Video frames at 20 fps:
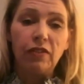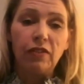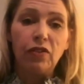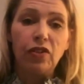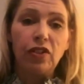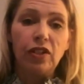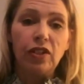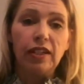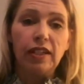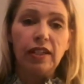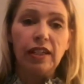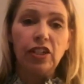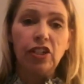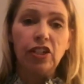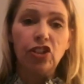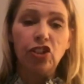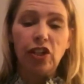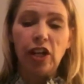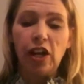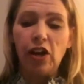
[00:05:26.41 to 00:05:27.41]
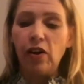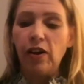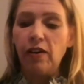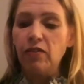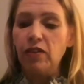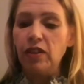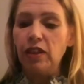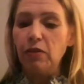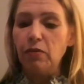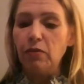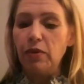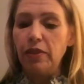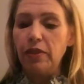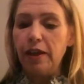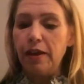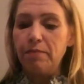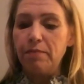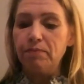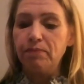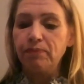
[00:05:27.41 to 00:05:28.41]
if you didn't get to share everything with
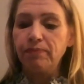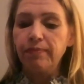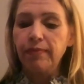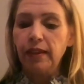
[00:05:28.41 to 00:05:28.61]
them.